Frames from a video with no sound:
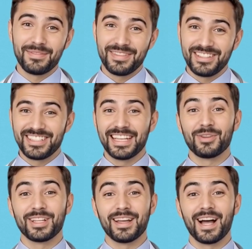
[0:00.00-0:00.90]
The
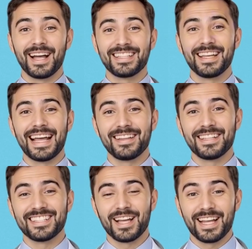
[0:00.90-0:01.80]
secret lies in
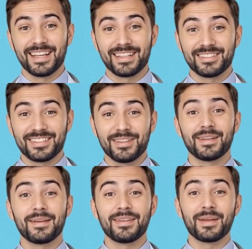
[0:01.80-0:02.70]
anthocyanins,
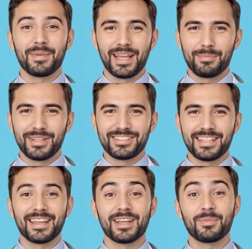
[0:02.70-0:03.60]
the pigments
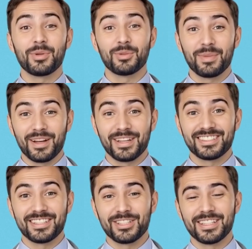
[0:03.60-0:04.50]
that give
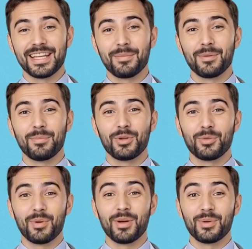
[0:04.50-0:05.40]
blueberries their deep
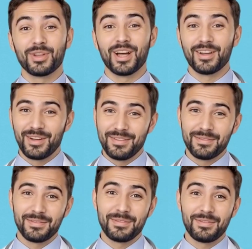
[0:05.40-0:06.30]
blue-purple color.
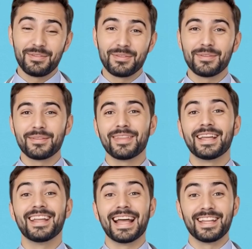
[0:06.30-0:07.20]

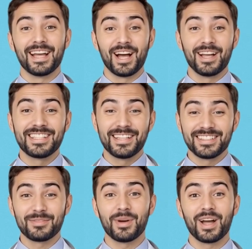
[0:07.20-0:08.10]
These
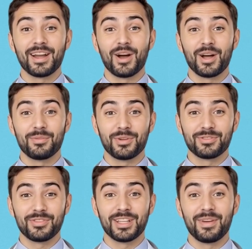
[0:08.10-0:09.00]
antioxidants block harmful
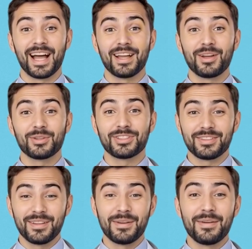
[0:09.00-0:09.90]
free
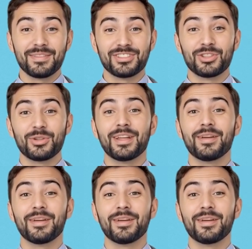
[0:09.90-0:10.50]
radicals, soothe